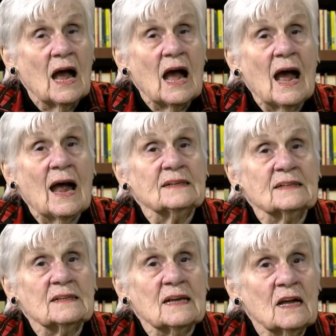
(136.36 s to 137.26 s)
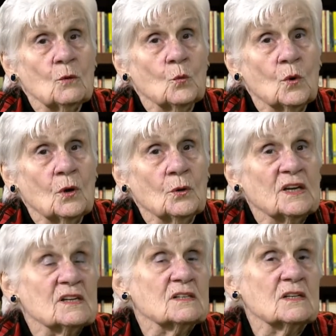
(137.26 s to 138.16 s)
I did not want
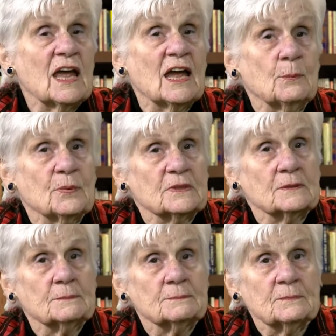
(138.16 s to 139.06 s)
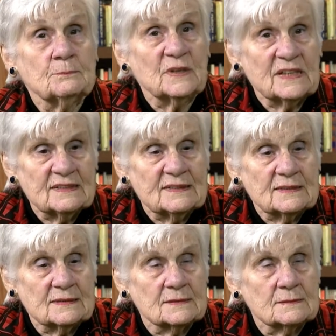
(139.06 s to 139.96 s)
it to happen, but it
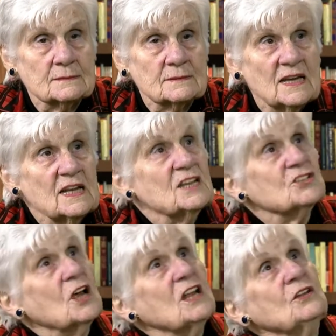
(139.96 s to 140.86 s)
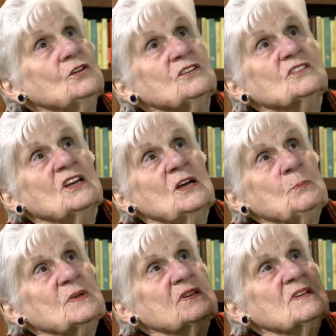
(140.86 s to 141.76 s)
did. So I looked up
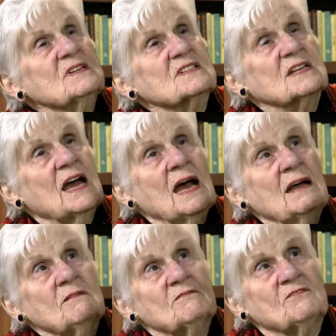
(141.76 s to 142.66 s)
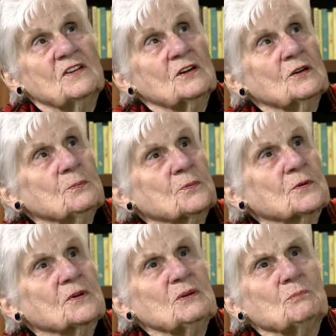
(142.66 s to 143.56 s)
into the sky, very
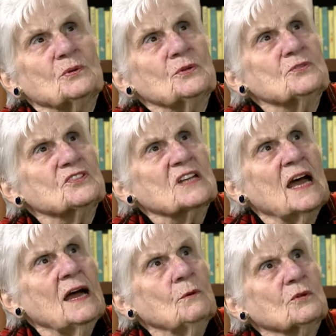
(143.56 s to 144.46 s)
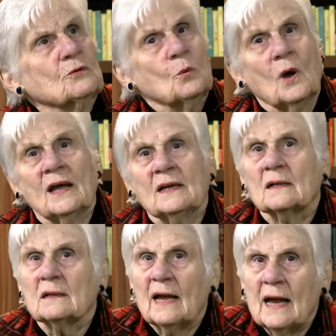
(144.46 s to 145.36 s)
pretty blue sky with white
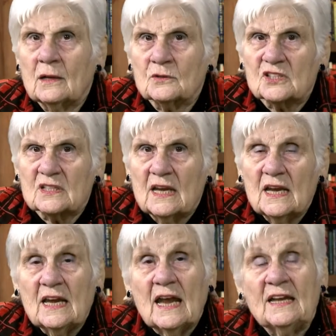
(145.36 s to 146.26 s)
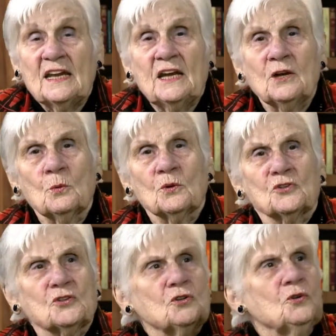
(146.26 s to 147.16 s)
clouds, and here were
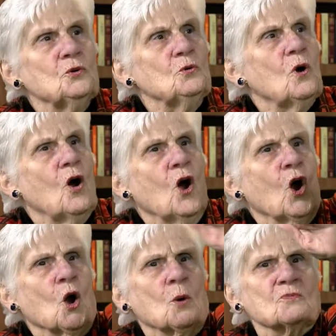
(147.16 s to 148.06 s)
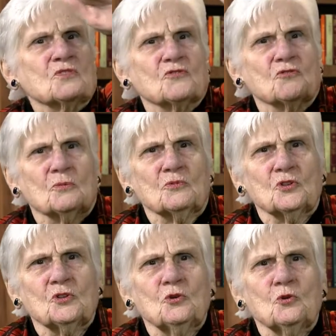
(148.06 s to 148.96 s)
two arms from
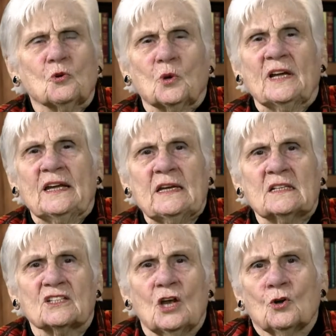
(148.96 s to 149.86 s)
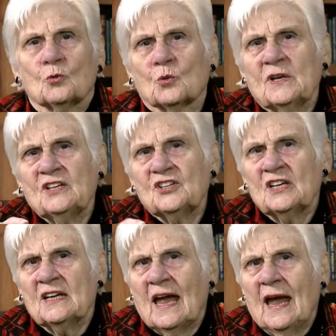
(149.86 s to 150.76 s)
two cranes
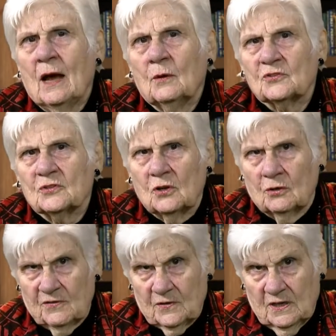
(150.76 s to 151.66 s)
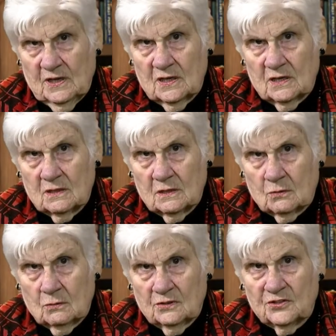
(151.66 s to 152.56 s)
reaching out overhead
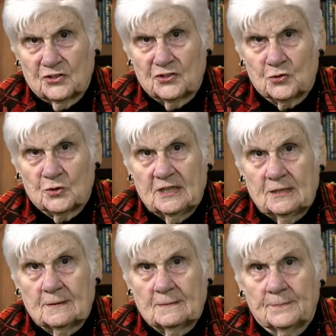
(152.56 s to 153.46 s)
across the street.